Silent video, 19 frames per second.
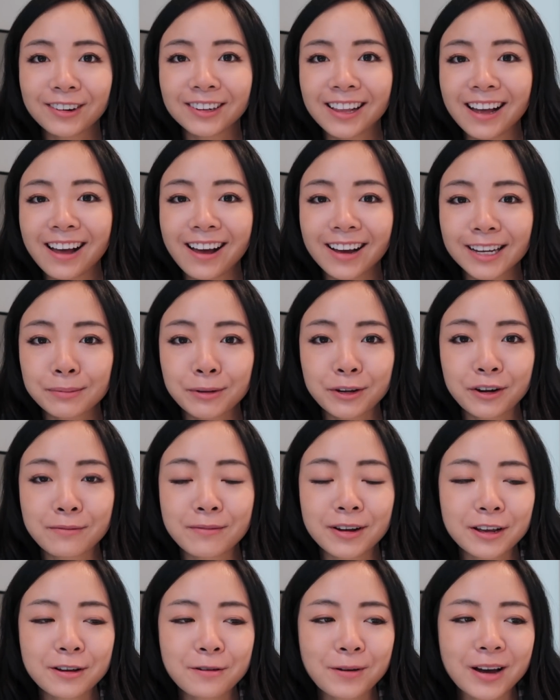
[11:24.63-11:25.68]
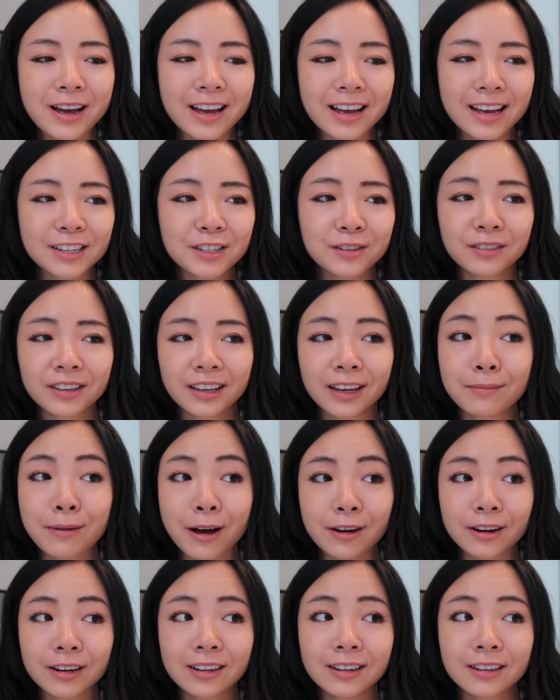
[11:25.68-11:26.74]
relax, put your money away, don't think
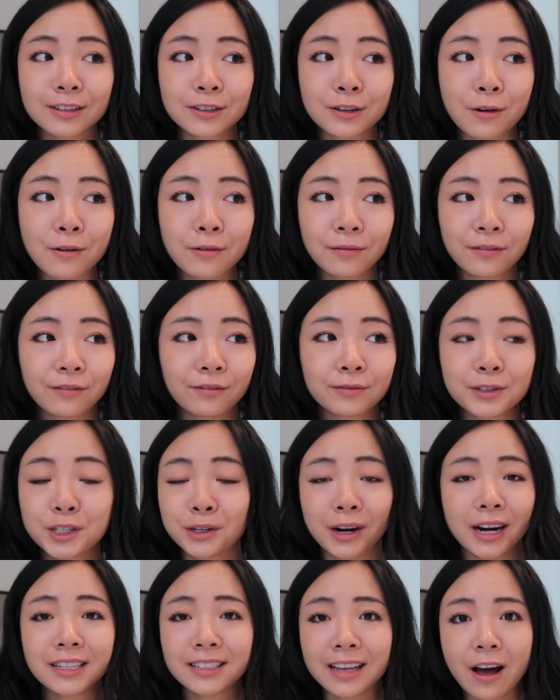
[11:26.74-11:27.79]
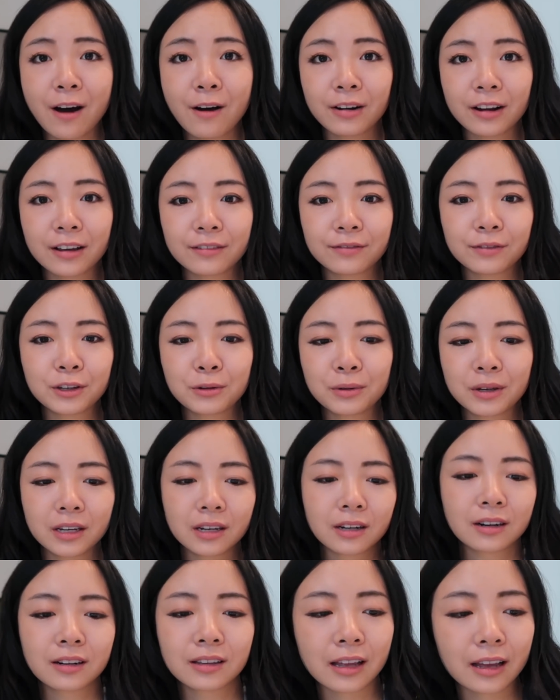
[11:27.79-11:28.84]
about it, don't stress out if you
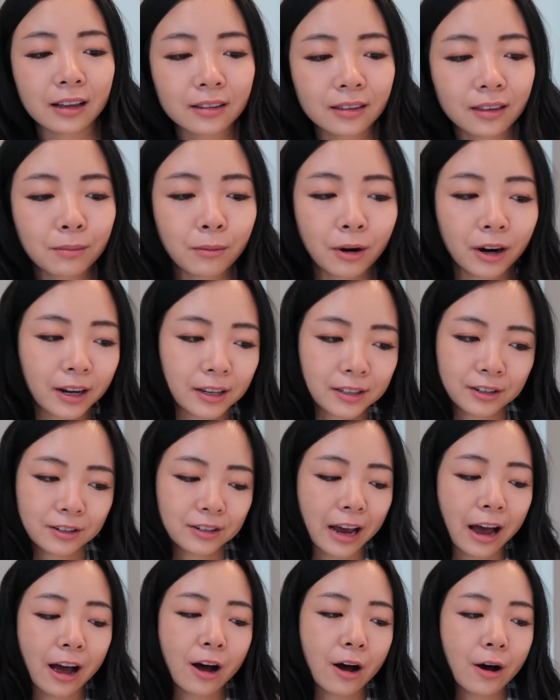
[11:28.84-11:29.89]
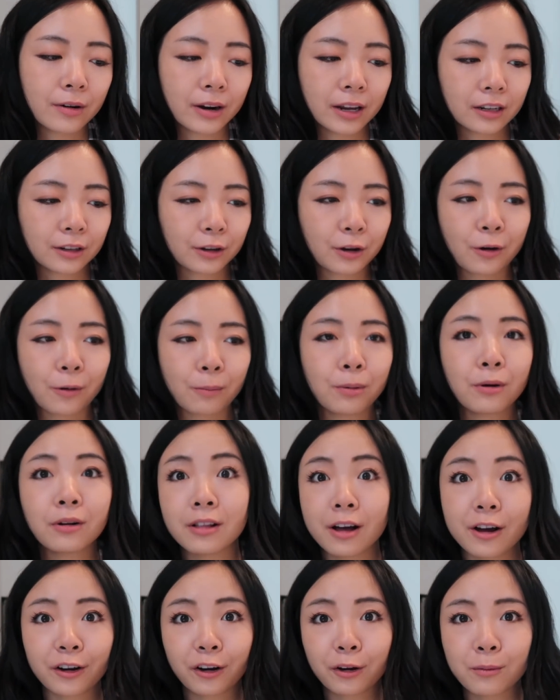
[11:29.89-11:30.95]
hear that the markets are down and go
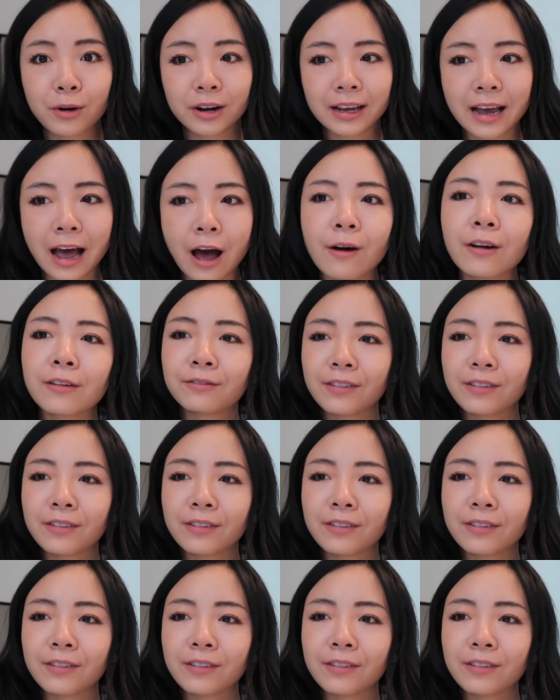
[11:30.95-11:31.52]
pull all your money out.